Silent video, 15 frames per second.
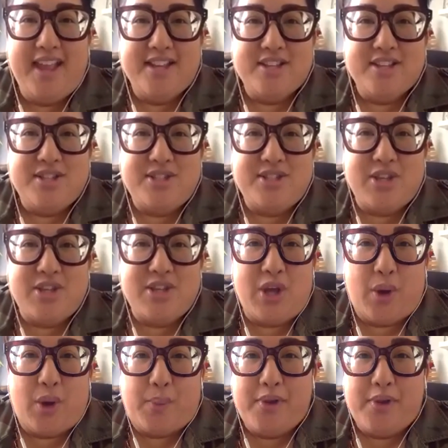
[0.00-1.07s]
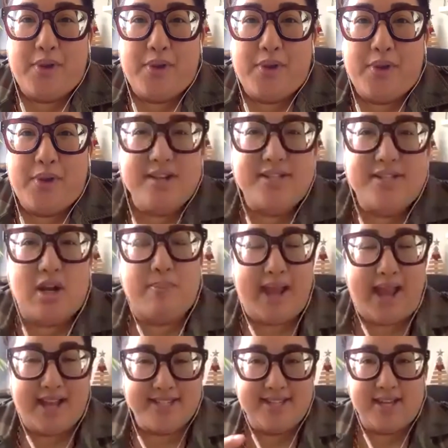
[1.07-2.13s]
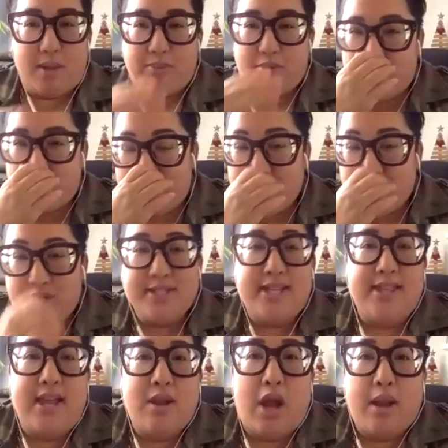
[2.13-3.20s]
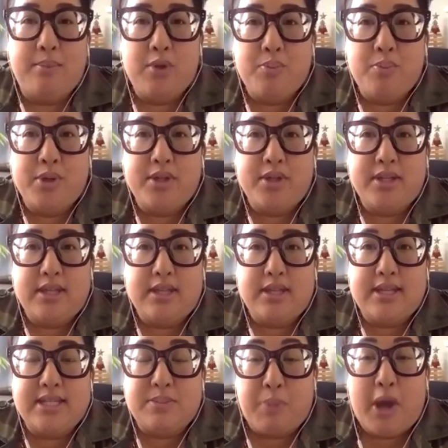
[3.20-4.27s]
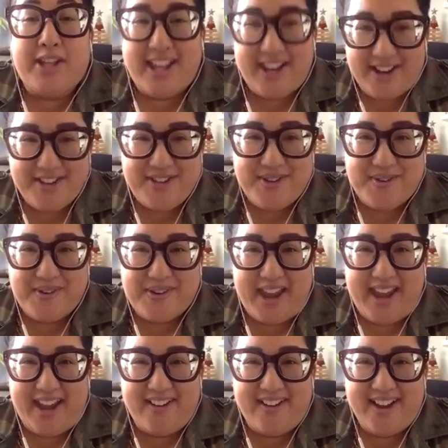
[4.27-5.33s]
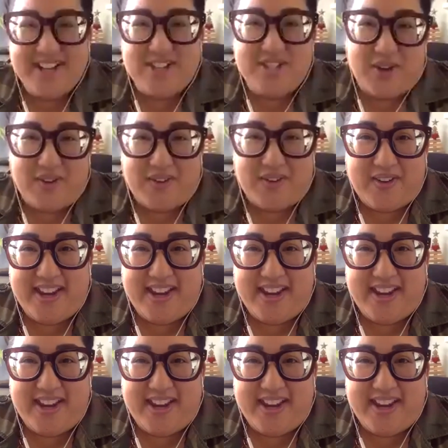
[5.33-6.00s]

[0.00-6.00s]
So we're going to start by asking a couple of questions, and then I'm going to put the spotlight on you. Okay, Eric, sorry.